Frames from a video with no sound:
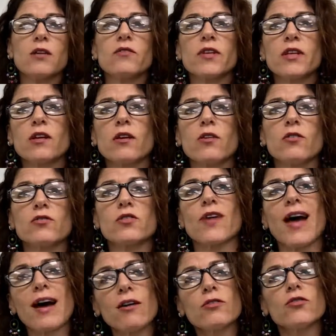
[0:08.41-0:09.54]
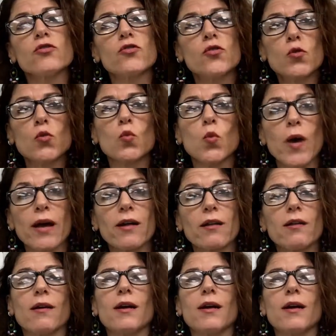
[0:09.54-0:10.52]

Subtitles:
videos of how to do well